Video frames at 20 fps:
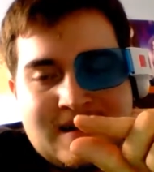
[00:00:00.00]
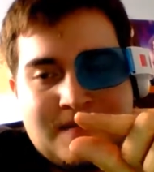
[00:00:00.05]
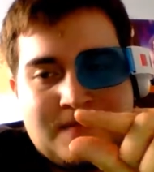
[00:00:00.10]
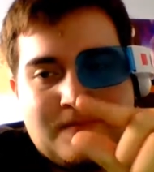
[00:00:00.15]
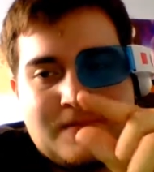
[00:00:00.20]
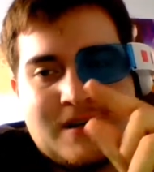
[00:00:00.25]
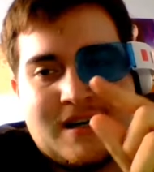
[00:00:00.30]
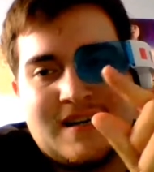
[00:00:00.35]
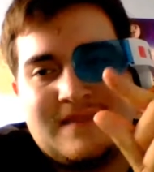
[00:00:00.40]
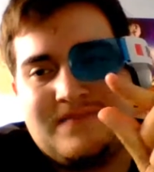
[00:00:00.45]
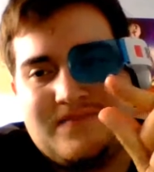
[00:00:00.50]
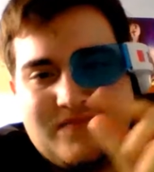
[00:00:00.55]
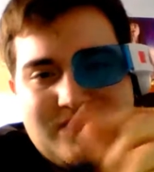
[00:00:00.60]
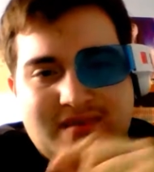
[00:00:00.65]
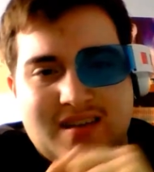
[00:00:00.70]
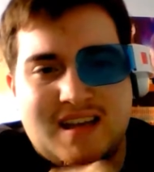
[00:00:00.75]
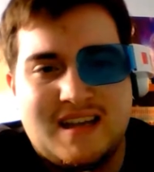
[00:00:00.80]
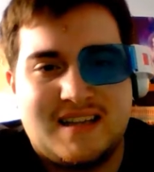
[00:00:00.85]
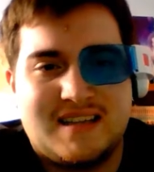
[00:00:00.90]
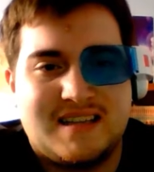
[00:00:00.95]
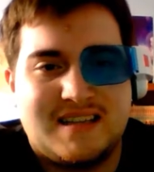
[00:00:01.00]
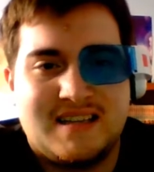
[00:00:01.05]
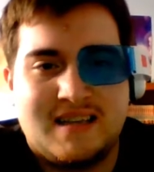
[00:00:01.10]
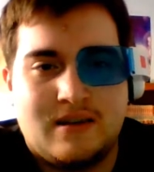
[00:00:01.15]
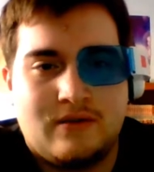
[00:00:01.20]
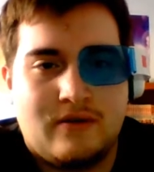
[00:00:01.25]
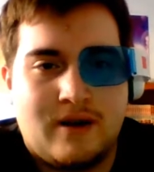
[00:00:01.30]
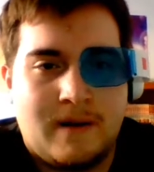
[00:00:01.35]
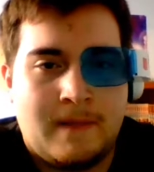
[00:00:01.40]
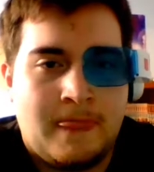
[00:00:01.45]
but it's just
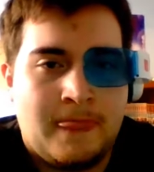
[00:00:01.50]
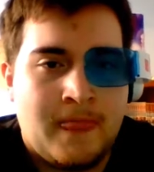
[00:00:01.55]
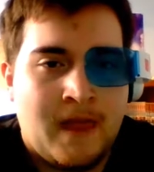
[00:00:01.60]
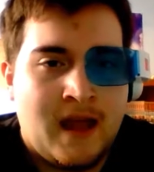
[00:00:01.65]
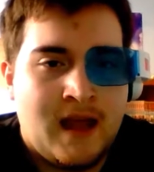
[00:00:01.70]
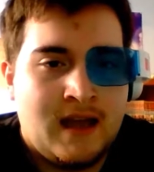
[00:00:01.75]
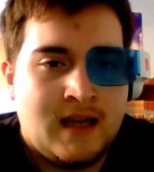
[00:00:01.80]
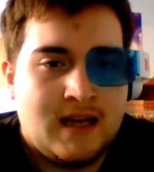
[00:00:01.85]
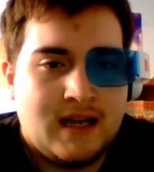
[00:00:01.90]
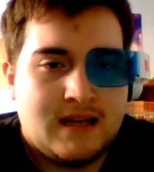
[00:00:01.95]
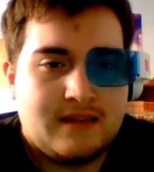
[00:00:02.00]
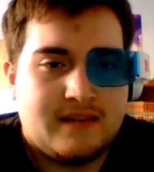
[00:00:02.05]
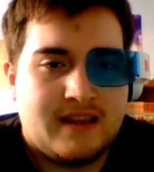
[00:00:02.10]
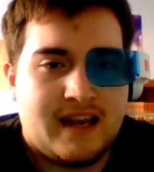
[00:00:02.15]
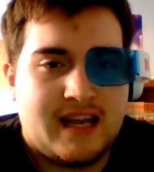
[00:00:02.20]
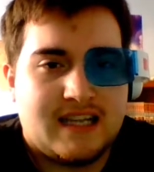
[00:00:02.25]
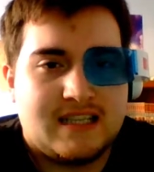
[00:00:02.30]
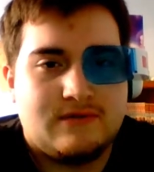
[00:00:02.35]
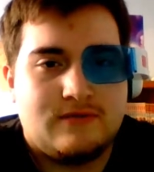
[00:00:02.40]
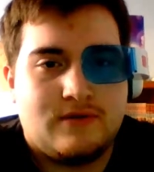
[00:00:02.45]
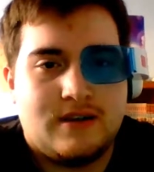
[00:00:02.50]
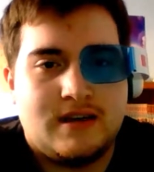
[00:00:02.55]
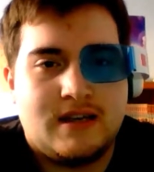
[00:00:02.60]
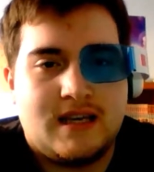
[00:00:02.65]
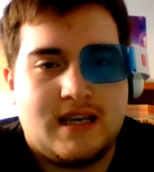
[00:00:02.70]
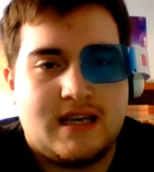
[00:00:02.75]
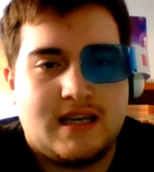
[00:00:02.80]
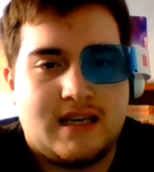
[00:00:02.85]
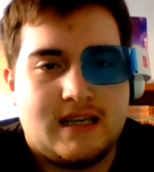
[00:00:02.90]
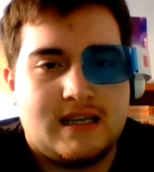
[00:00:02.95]
not great. The next one
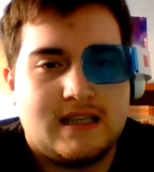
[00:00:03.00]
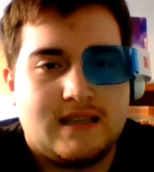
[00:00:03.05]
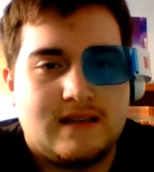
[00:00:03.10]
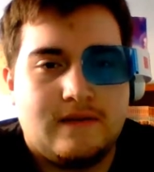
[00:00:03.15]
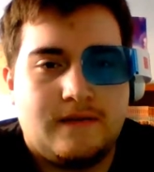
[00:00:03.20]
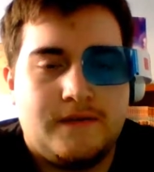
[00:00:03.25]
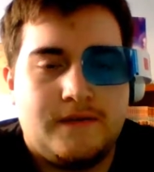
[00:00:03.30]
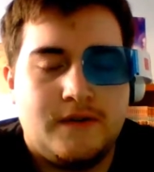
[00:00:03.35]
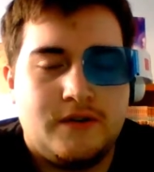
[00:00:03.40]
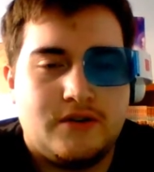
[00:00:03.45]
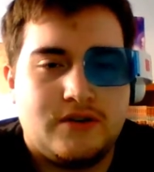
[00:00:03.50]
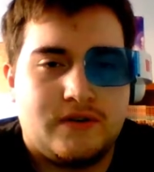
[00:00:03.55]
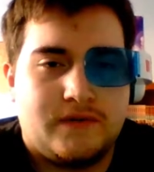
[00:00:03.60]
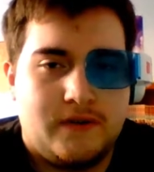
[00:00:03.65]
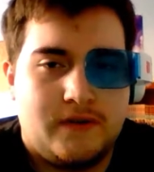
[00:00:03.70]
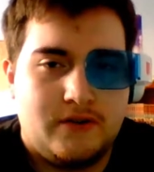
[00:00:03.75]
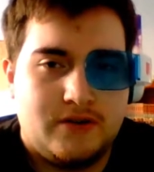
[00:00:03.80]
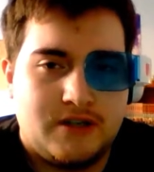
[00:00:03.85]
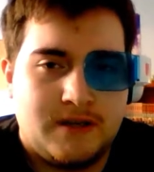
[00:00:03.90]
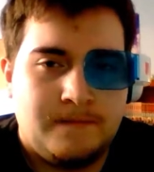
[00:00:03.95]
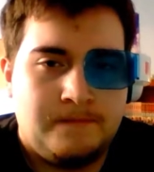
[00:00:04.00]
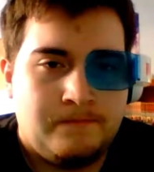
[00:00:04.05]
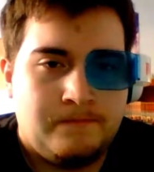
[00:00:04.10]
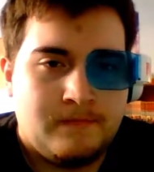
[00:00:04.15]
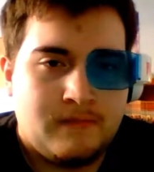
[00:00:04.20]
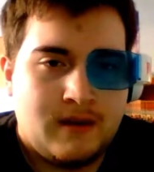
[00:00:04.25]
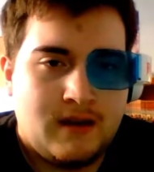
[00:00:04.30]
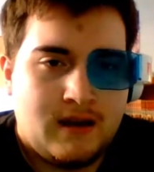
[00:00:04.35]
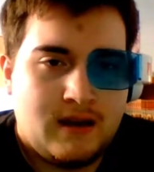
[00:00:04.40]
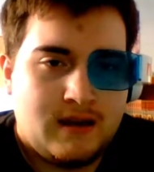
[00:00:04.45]
is Future Fusion.
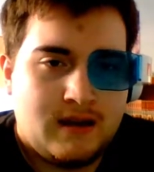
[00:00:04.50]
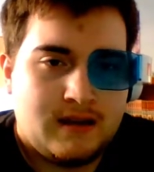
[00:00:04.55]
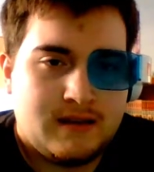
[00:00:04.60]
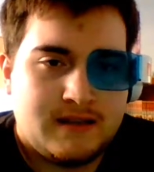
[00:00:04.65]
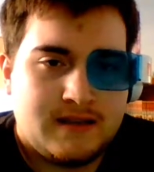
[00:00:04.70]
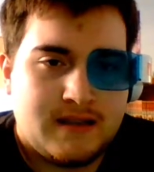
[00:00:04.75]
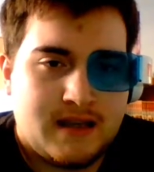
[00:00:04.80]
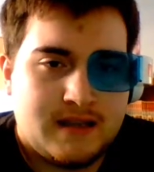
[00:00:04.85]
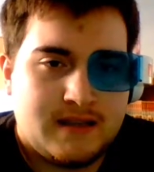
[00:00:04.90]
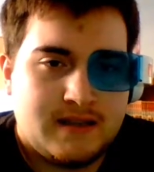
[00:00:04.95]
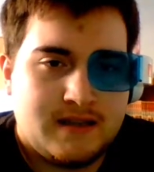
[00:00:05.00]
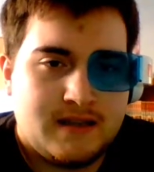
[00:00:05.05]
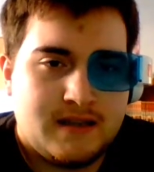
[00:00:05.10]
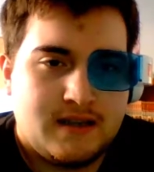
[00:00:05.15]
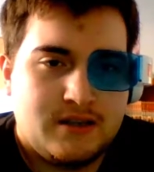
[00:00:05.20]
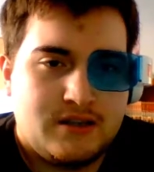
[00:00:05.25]
Says,